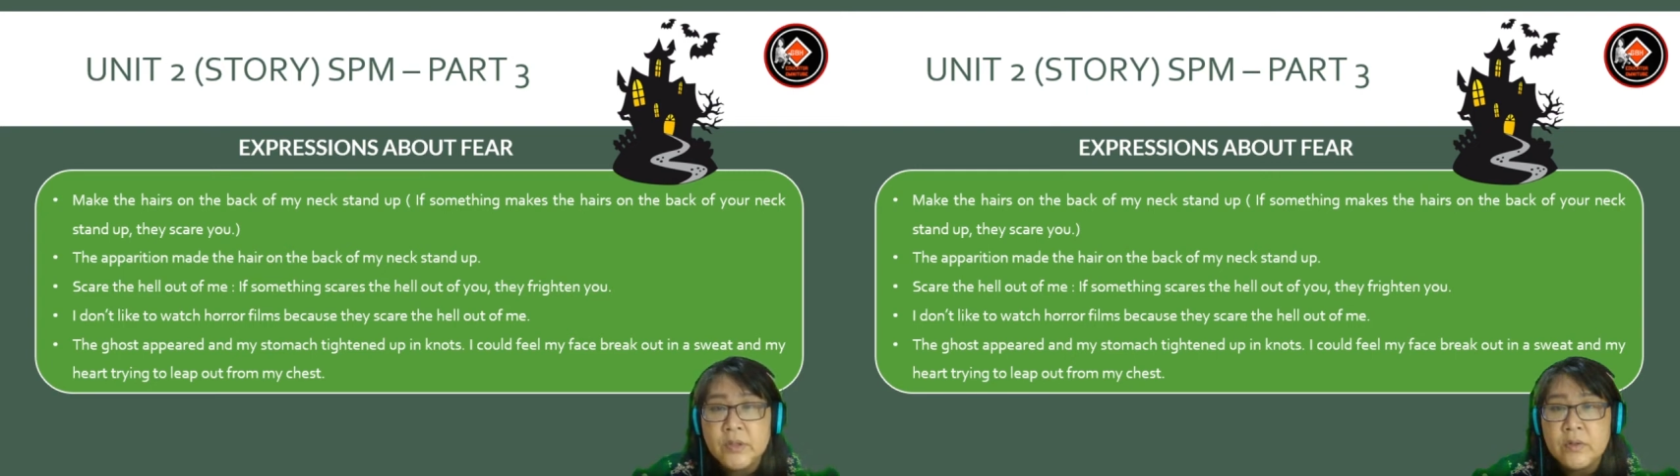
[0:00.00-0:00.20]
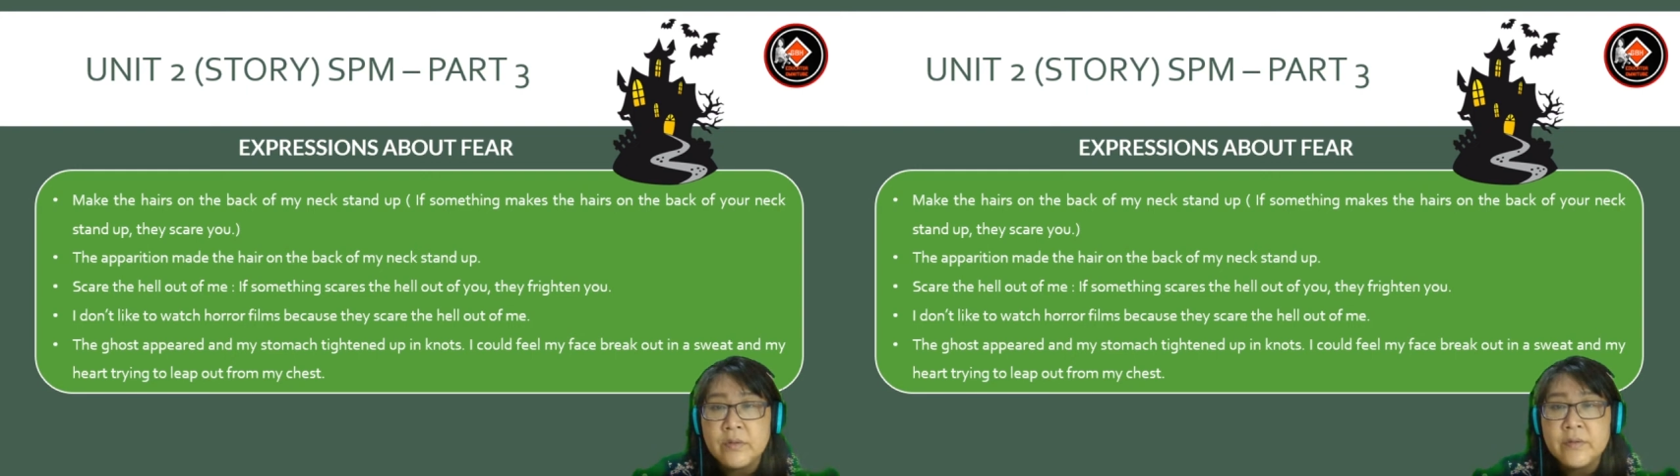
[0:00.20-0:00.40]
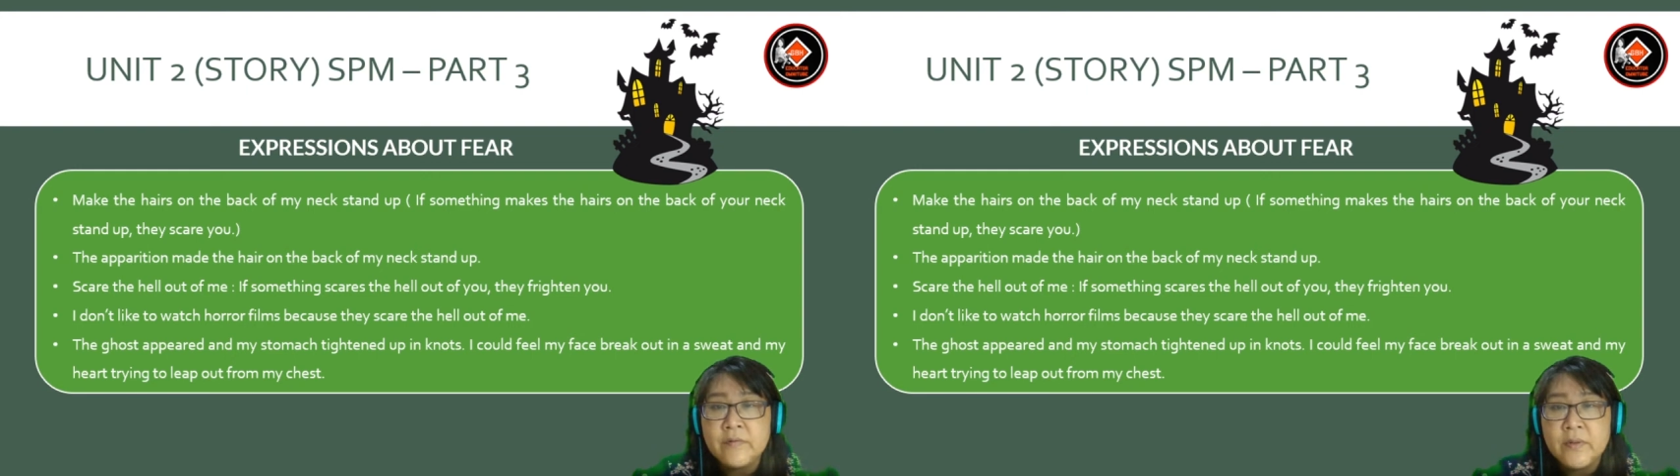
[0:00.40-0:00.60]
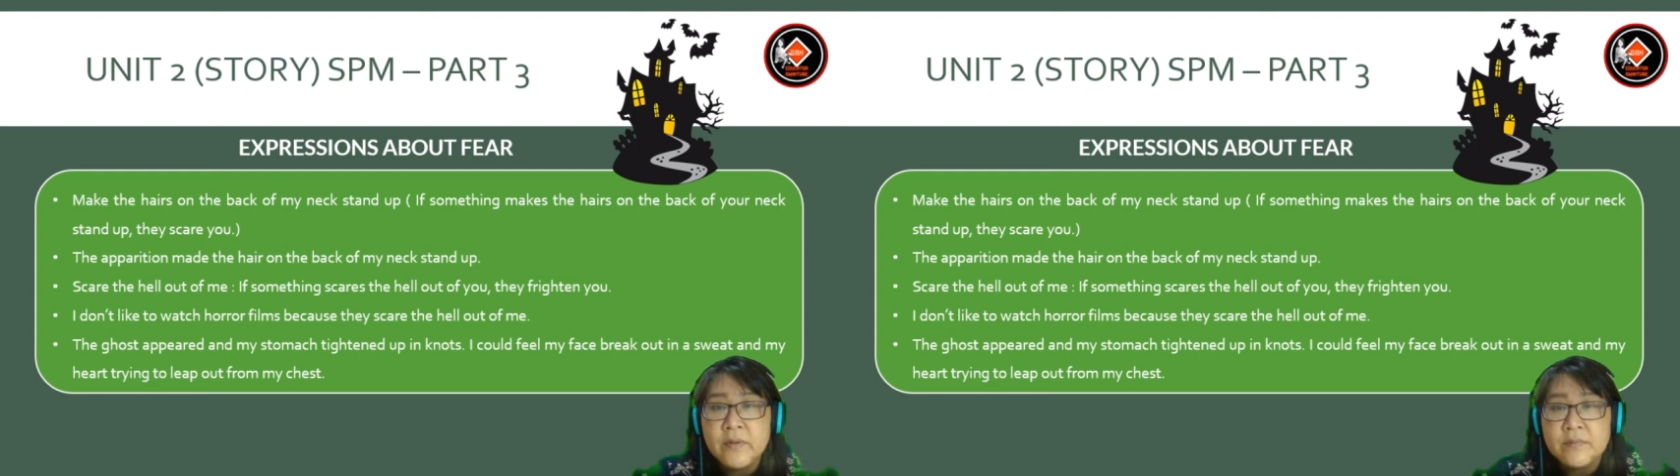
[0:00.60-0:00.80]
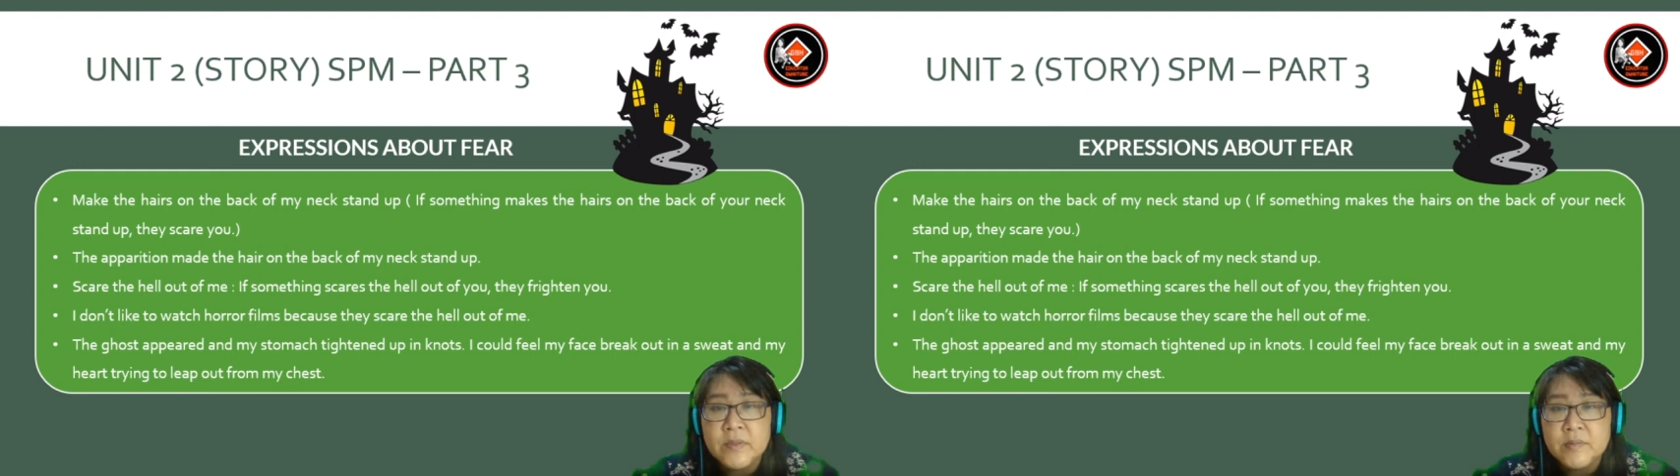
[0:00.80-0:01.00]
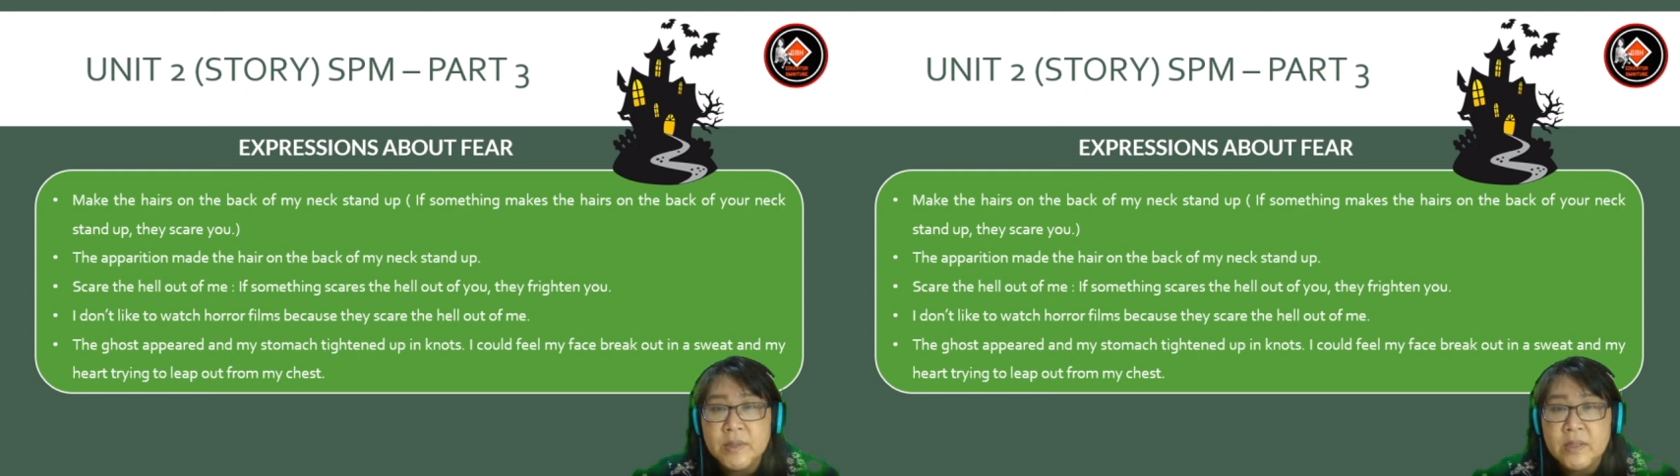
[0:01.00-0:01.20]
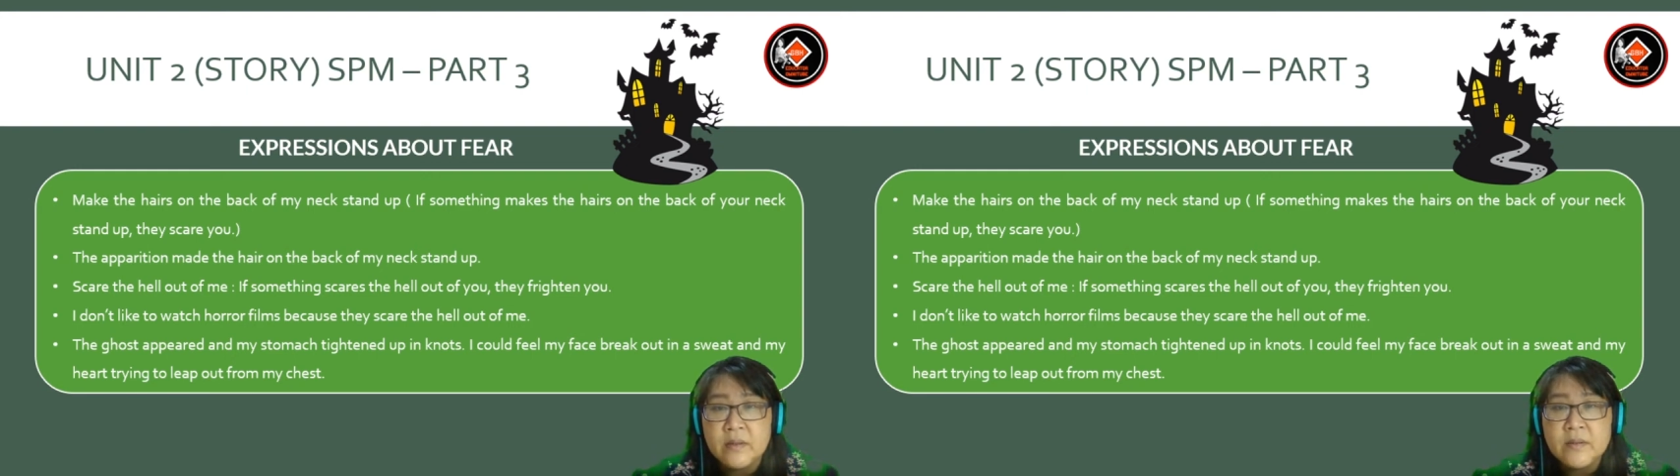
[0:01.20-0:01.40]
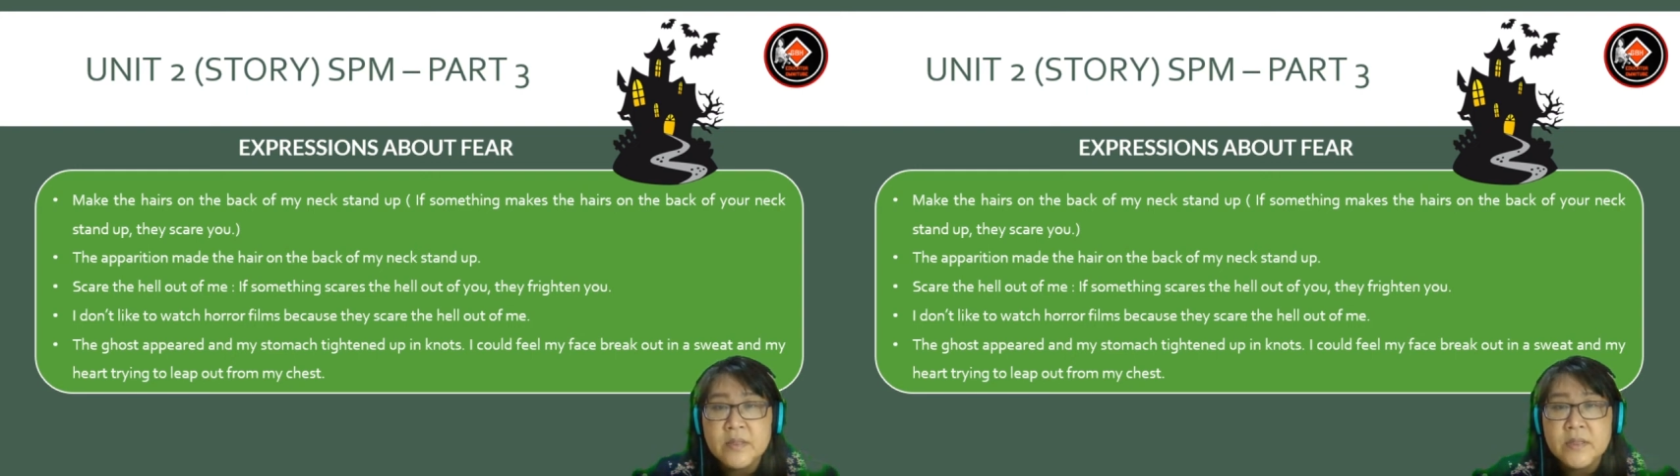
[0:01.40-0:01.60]
horror films
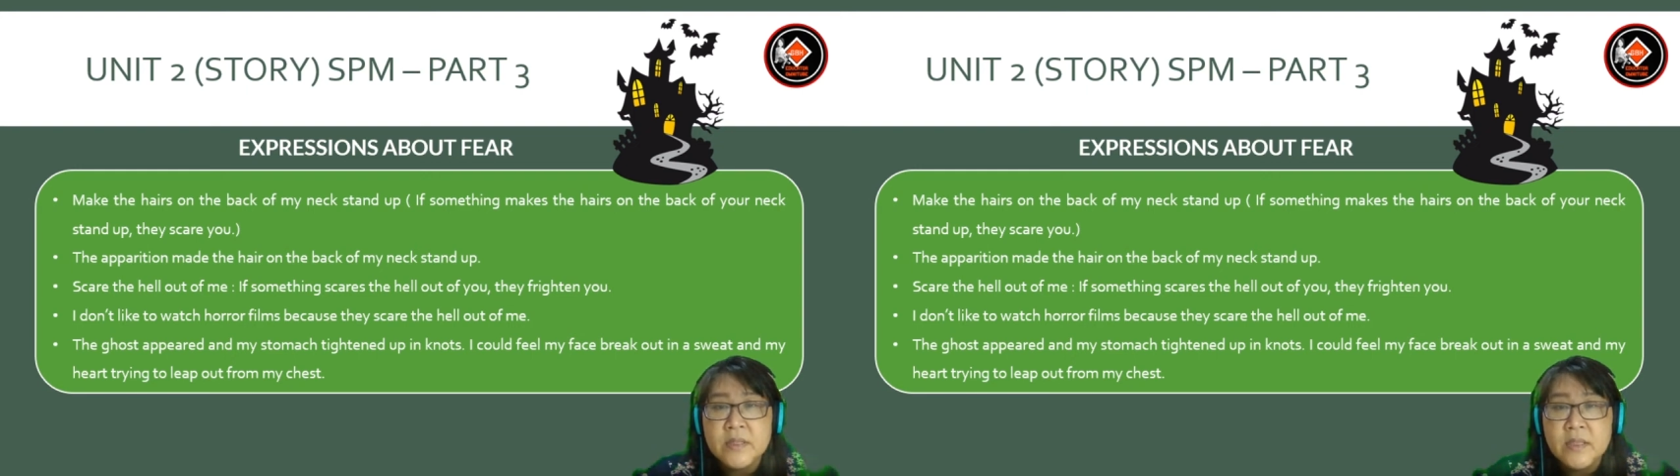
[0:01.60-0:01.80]
because